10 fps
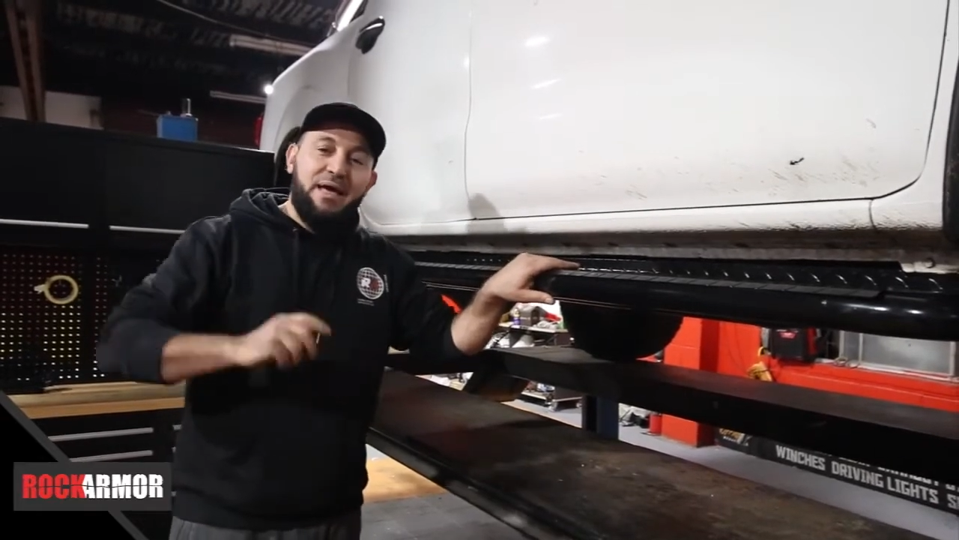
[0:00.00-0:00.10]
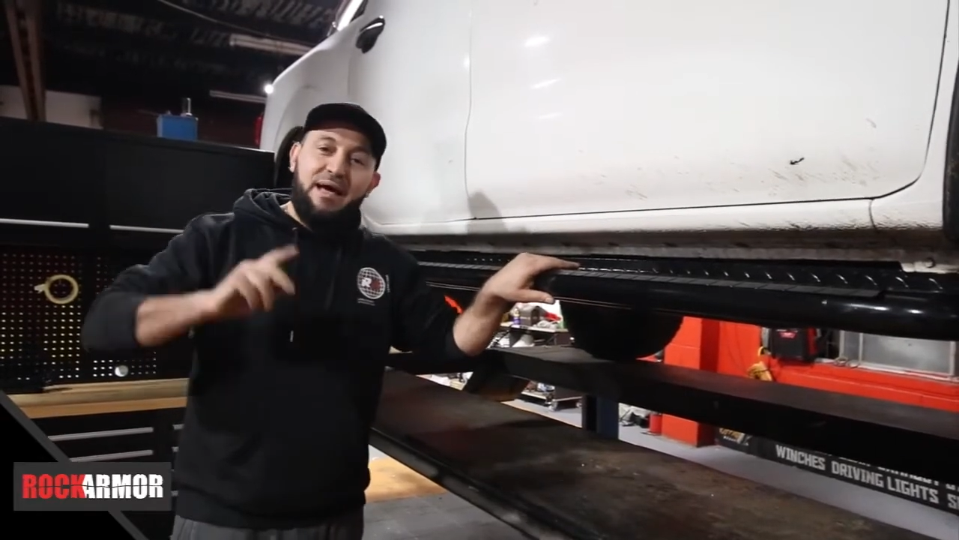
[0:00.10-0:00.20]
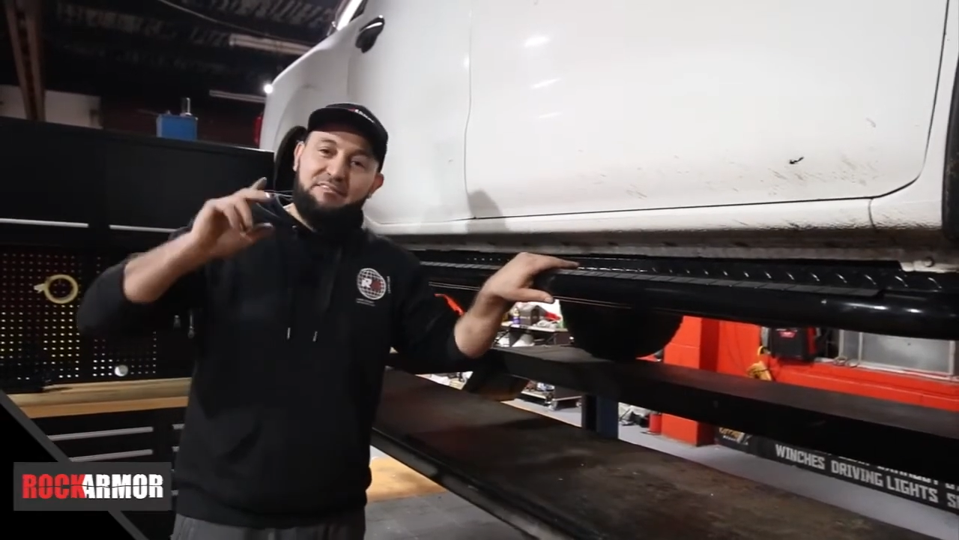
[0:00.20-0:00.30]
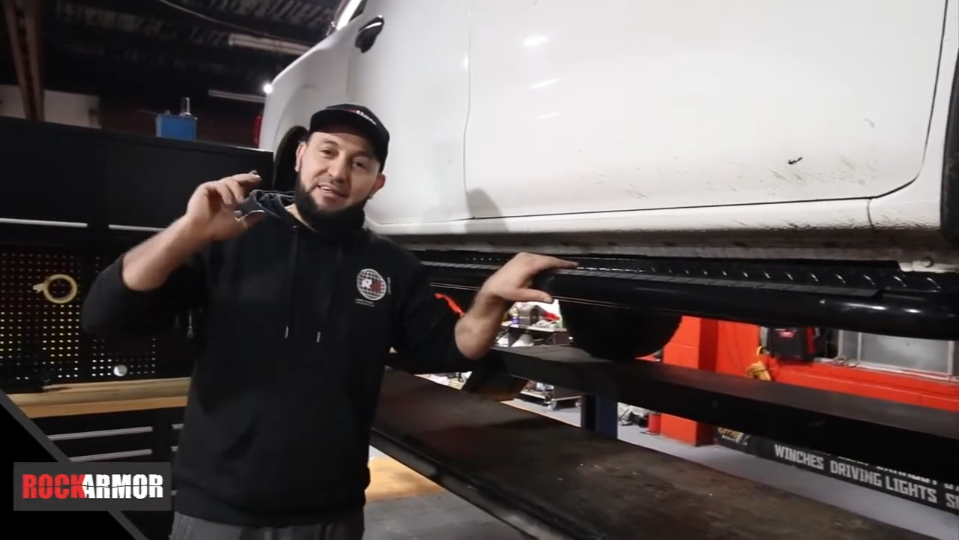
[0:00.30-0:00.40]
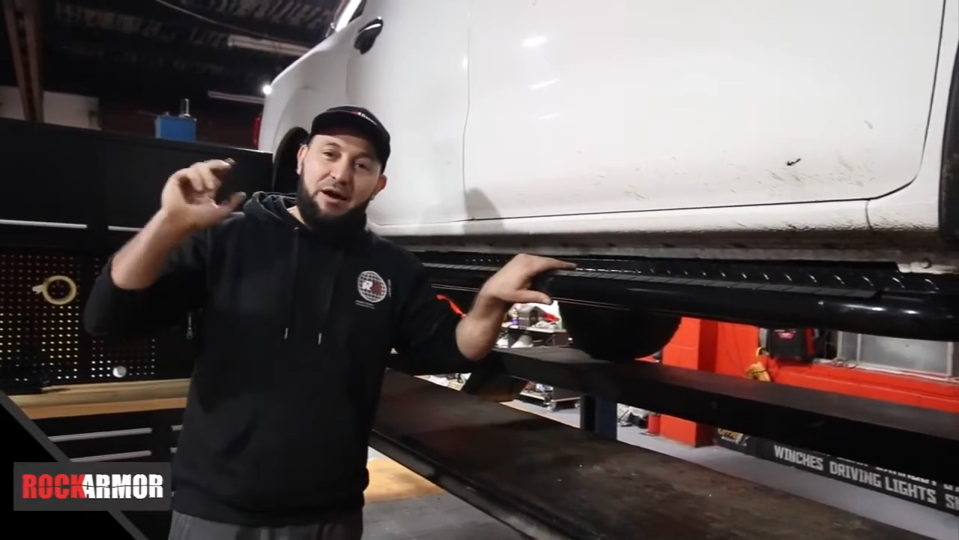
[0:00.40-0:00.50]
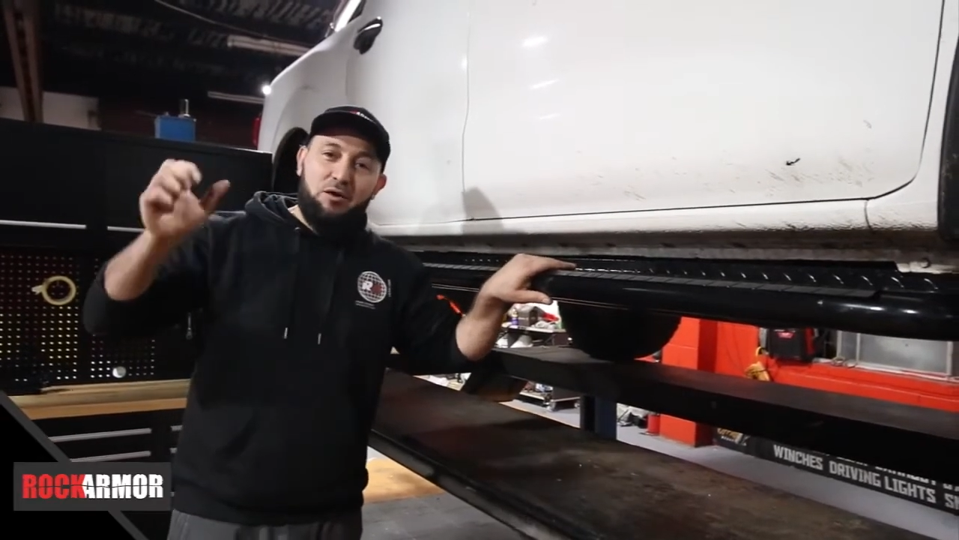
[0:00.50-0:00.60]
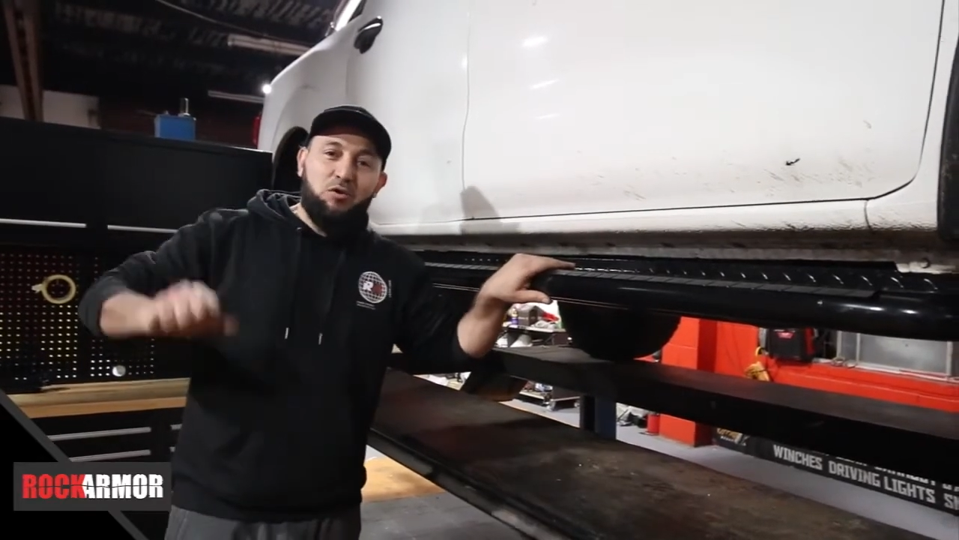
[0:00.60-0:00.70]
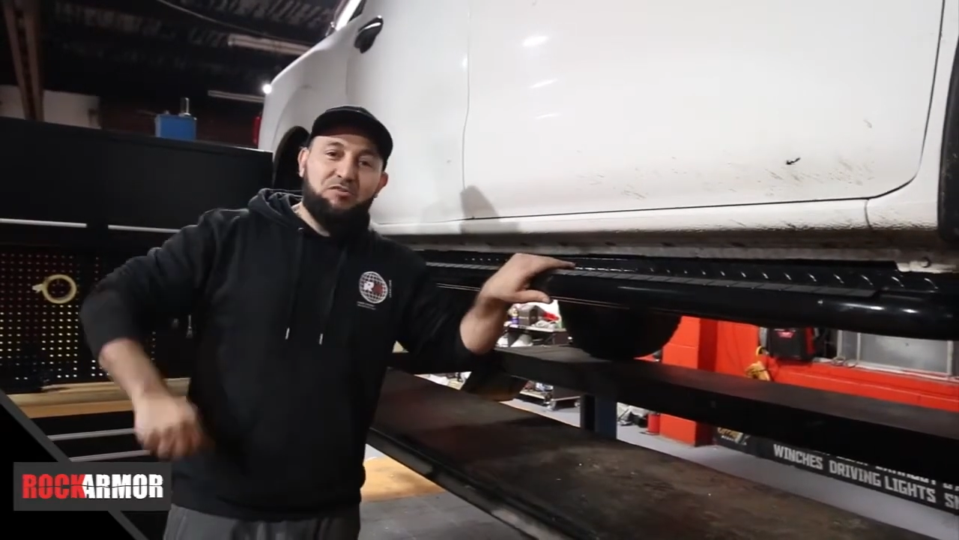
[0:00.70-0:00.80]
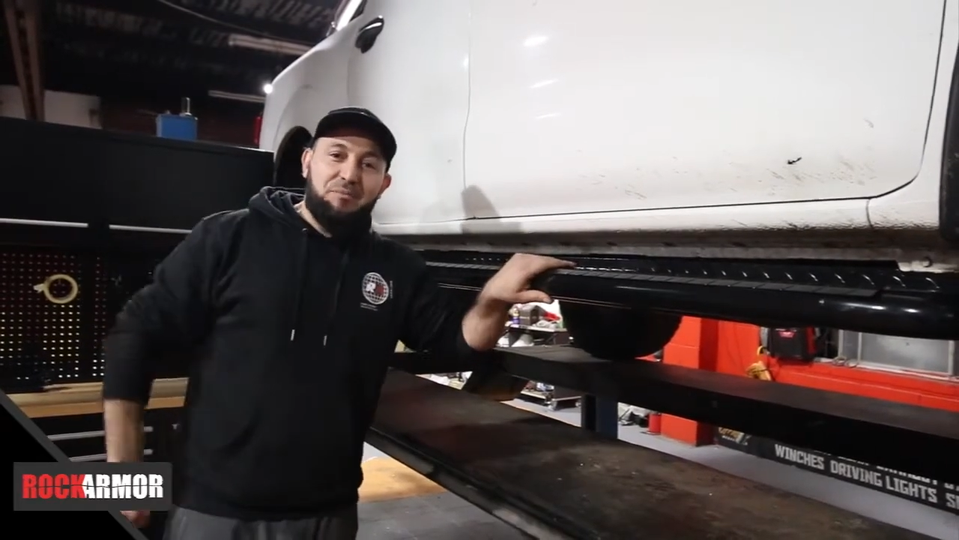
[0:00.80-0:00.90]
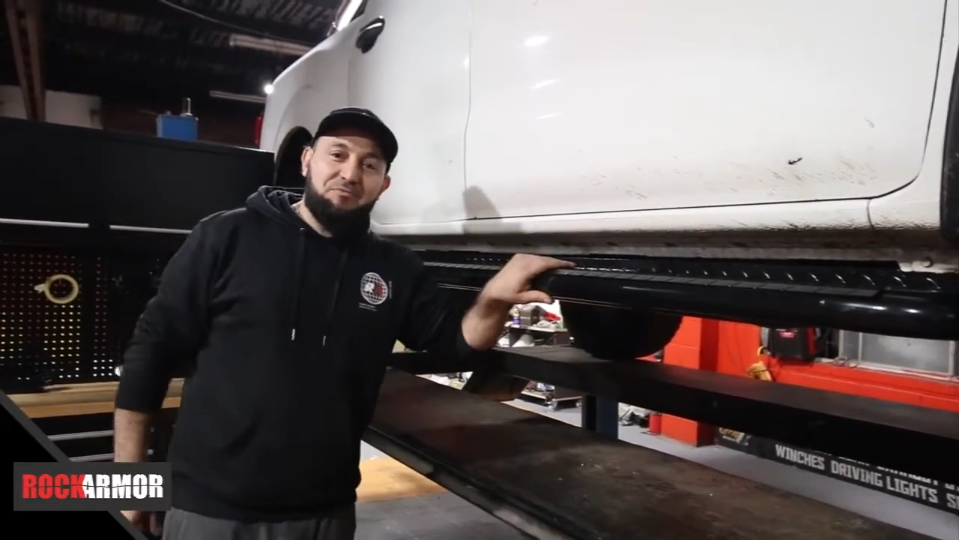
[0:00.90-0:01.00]
and see how it
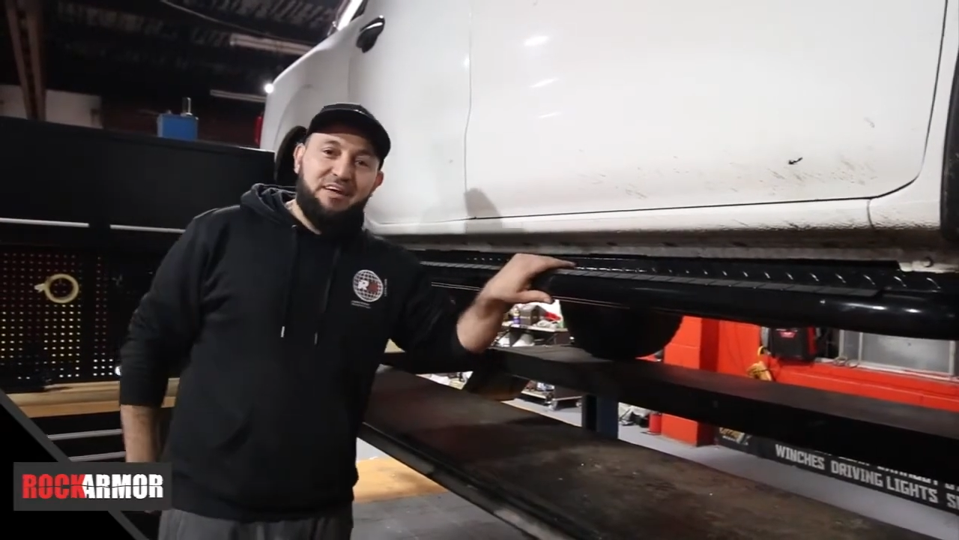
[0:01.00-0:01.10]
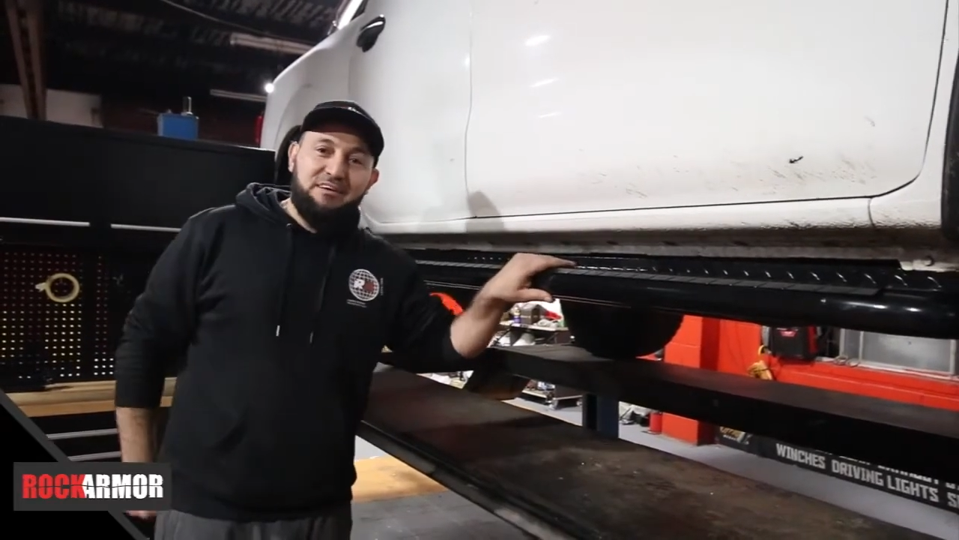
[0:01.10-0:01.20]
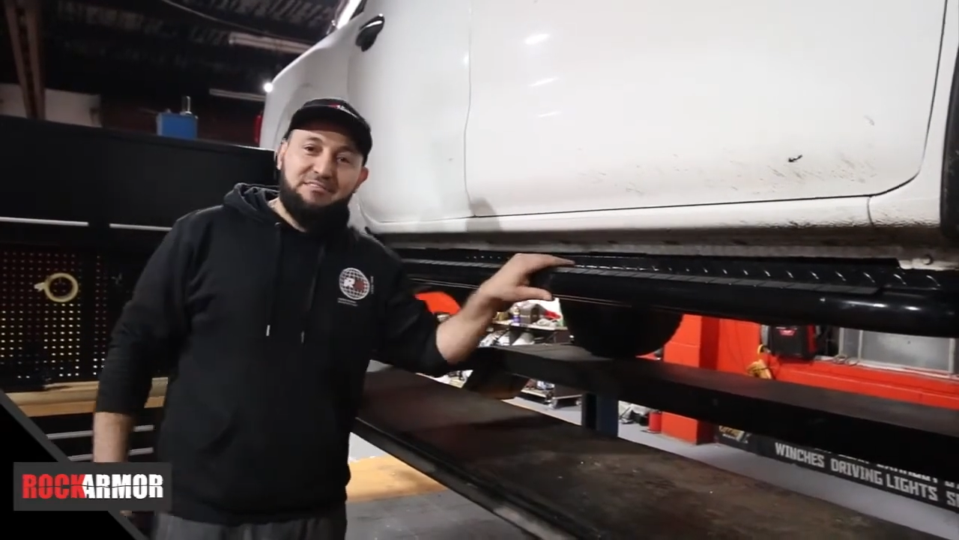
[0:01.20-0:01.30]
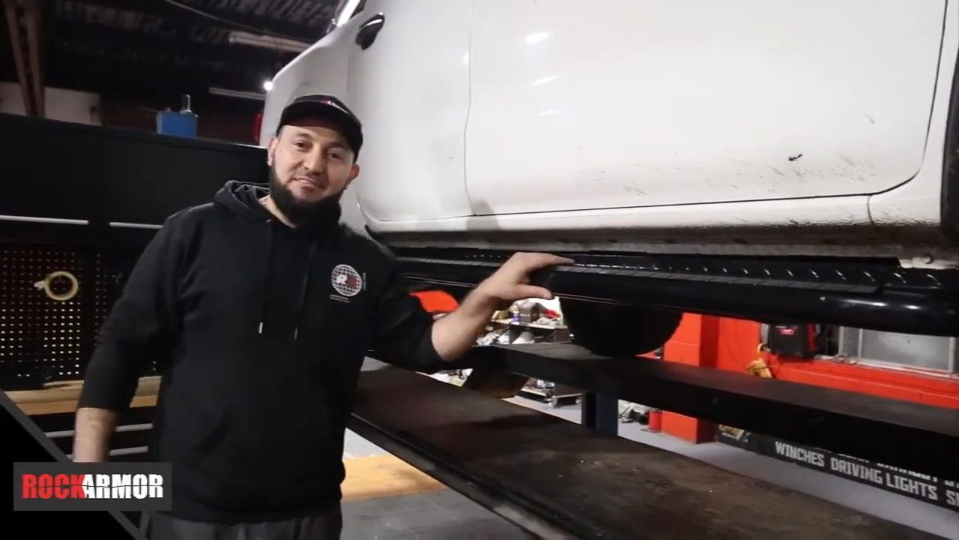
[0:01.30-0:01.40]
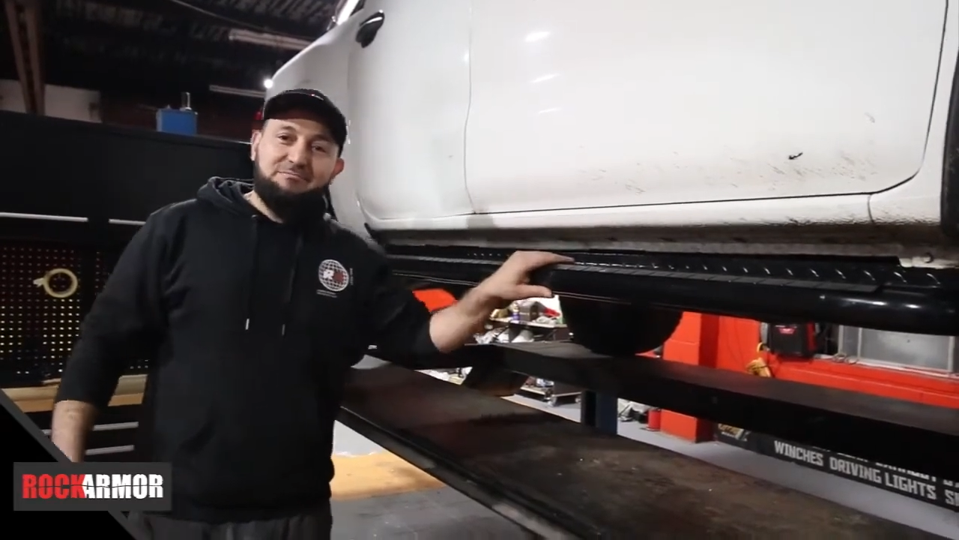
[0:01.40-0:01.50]
looks upstairs.